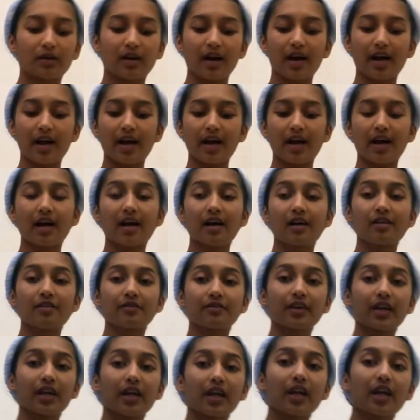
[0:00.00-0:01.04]
I
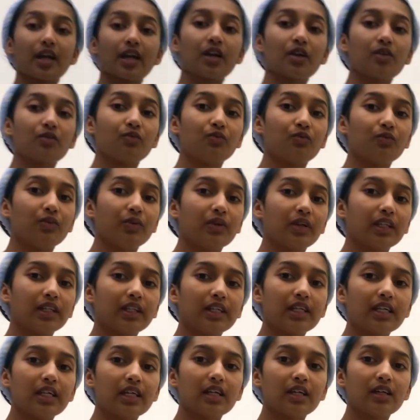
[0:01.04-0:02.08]
have a
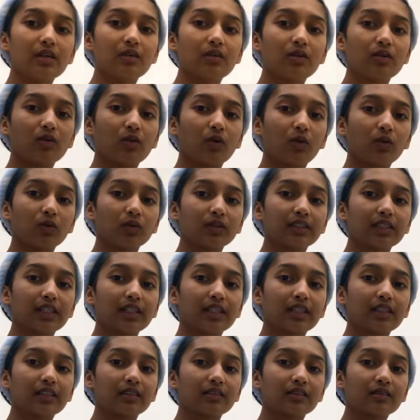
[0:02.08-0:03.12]
really
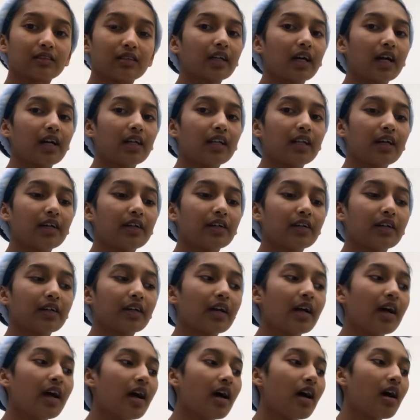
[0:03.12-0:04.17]
golden
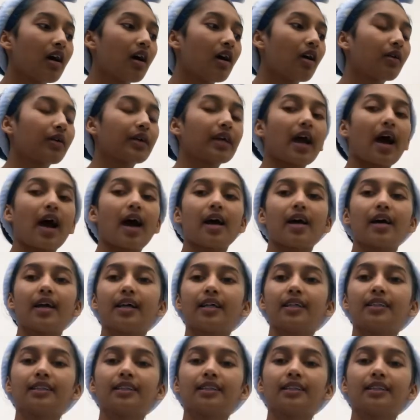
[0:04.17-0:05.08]
highlighter. Oh yeah, and